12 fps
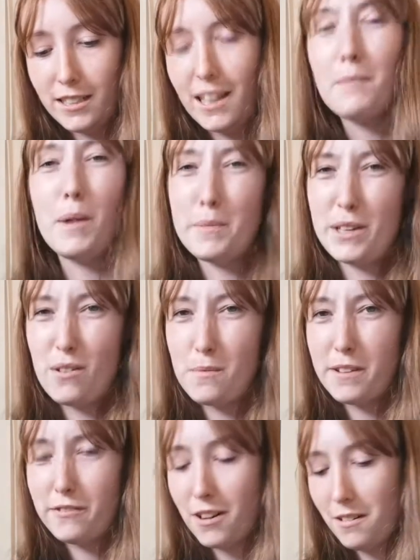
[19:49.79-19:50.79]
That might be going a
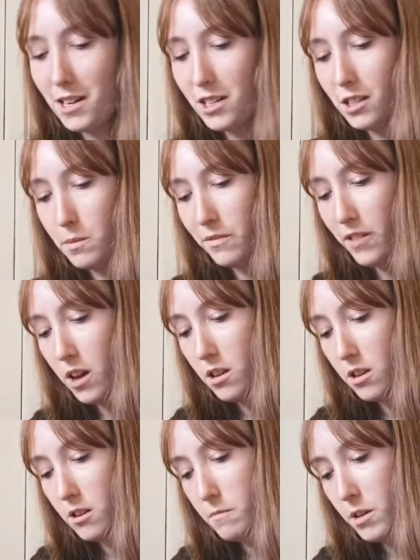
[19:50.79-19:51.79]
bit far, actually, to be fair.
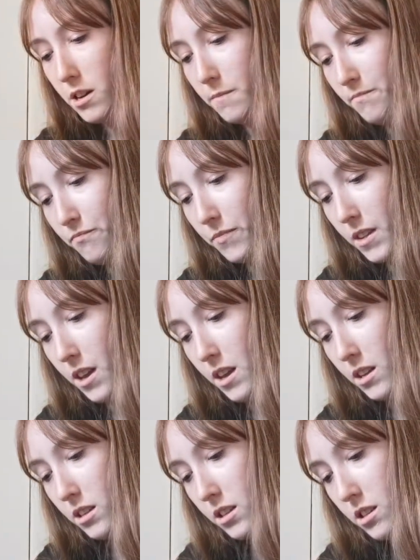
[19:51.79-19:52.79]
But
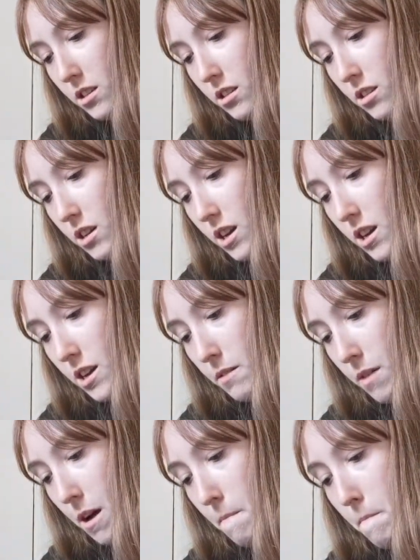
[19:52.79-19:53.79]
it's
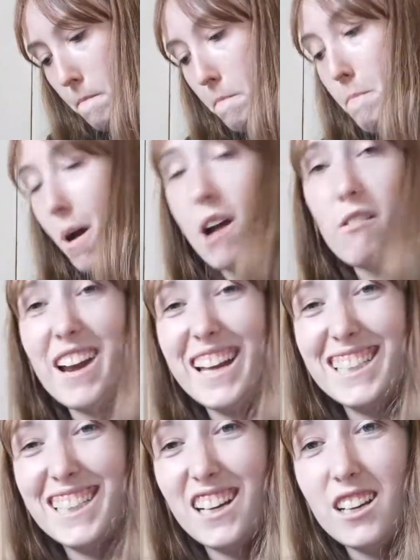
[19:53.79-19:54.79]
a
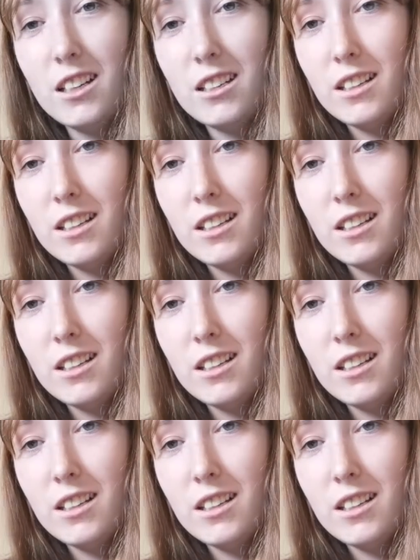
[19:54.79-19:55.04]
Peretta,